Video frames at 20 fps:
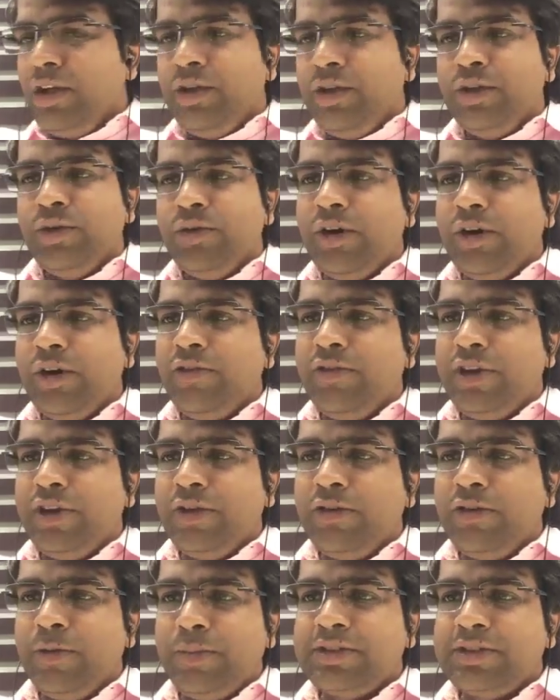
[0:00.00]
you have
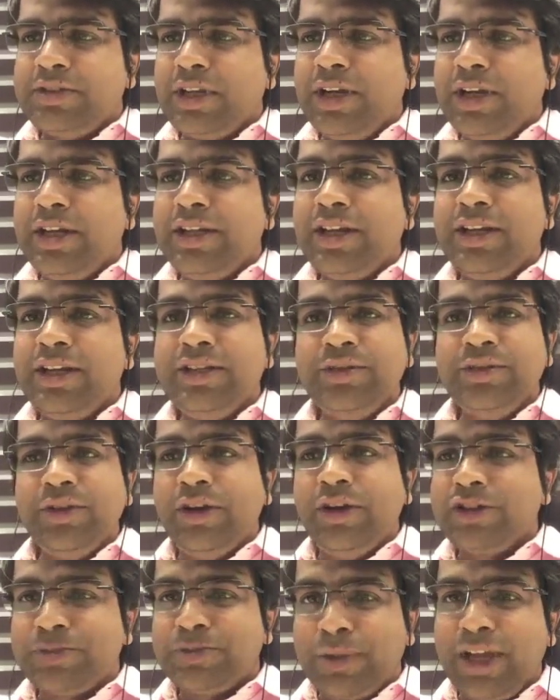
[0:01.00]
very good personality and you
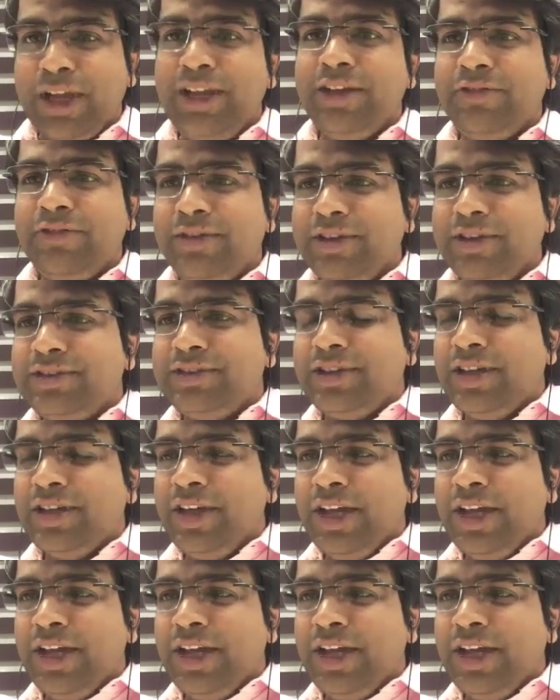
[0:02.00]
have a smiling face,